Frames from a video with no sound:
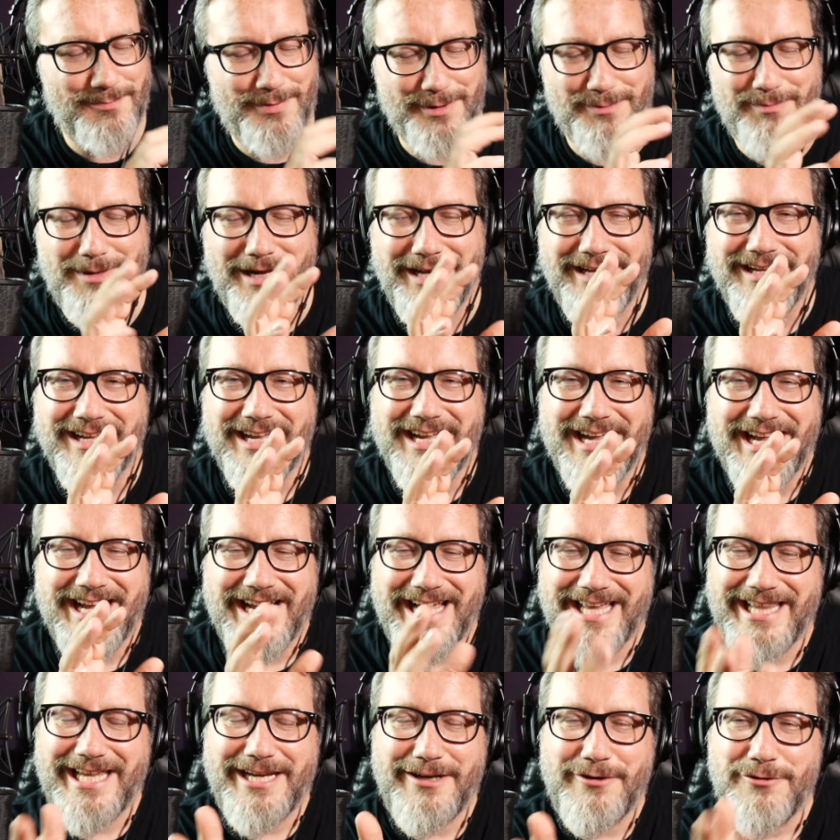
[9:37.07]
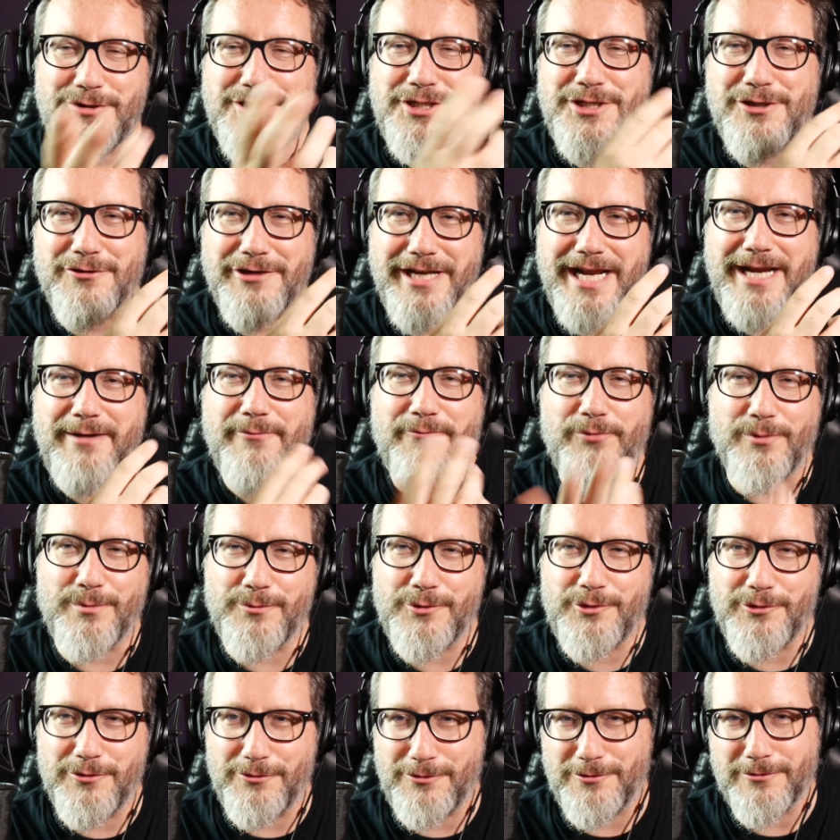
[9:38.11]
And they use your name
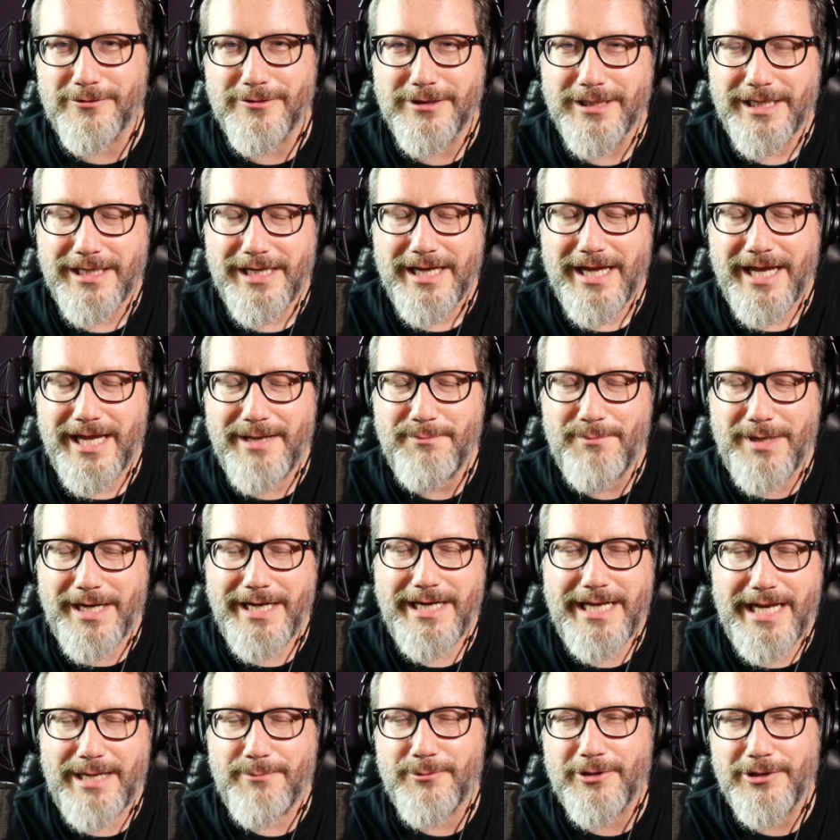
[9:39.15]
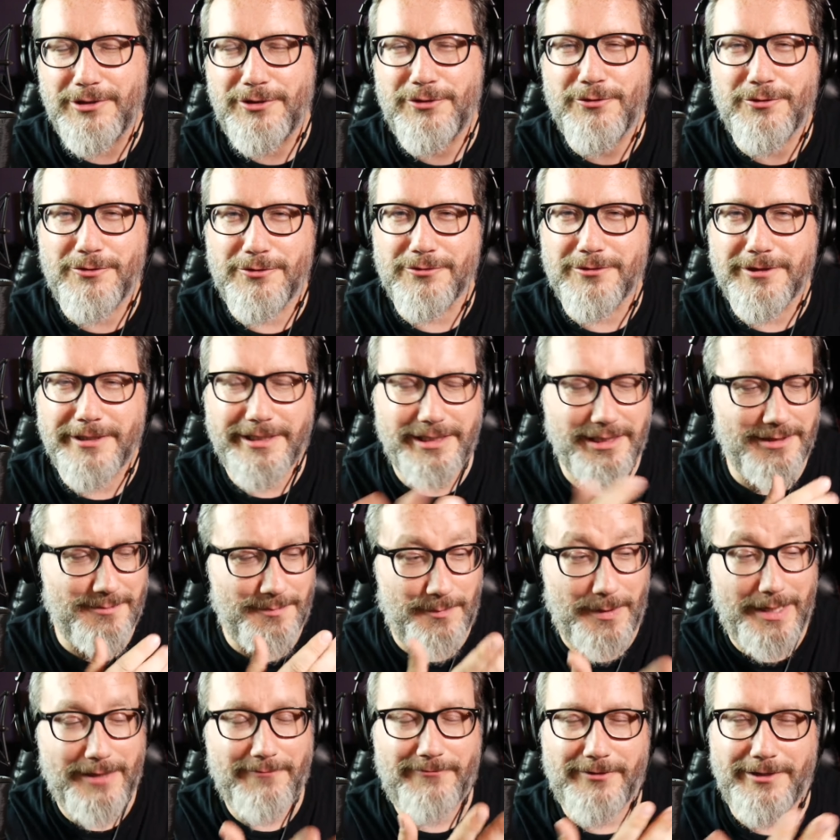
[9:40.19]
from Google, and my name on Google is
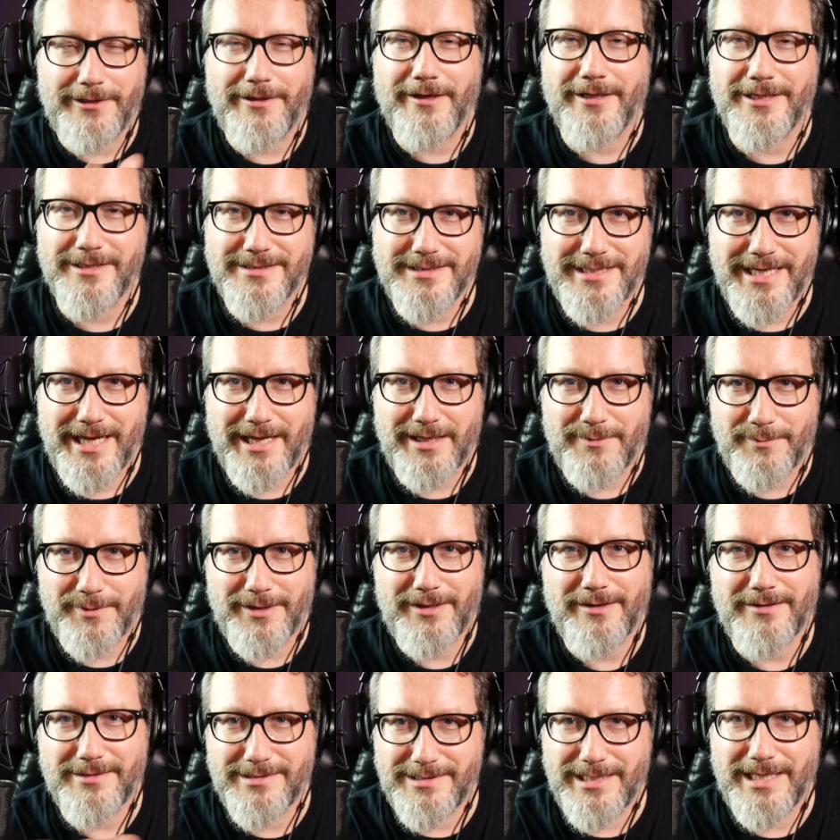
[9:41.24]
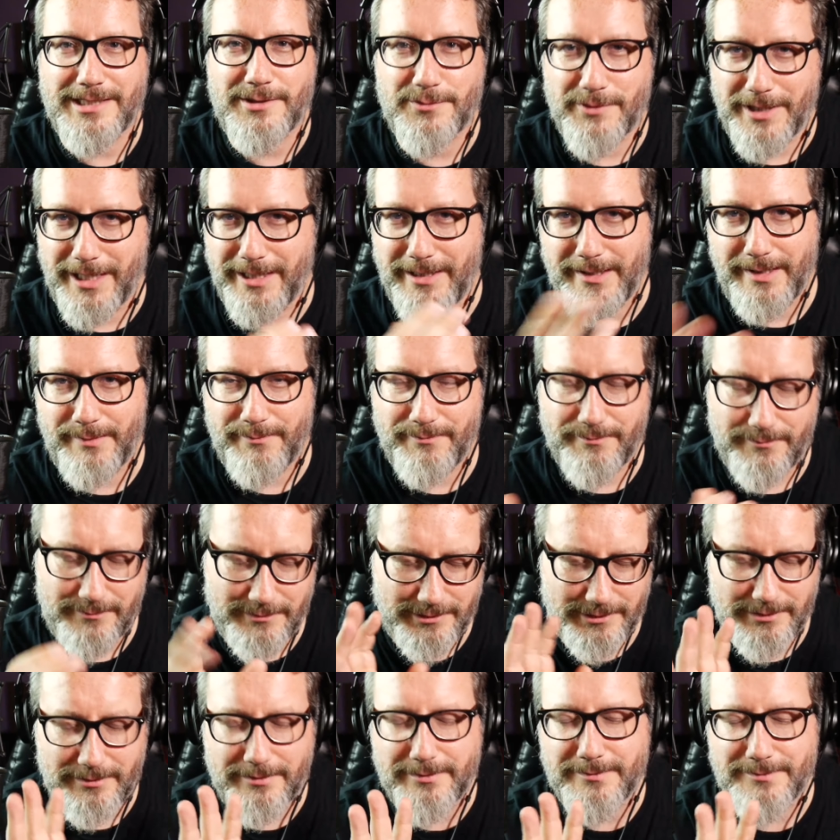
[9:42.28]
Painfully Honest Tech because that's what I named.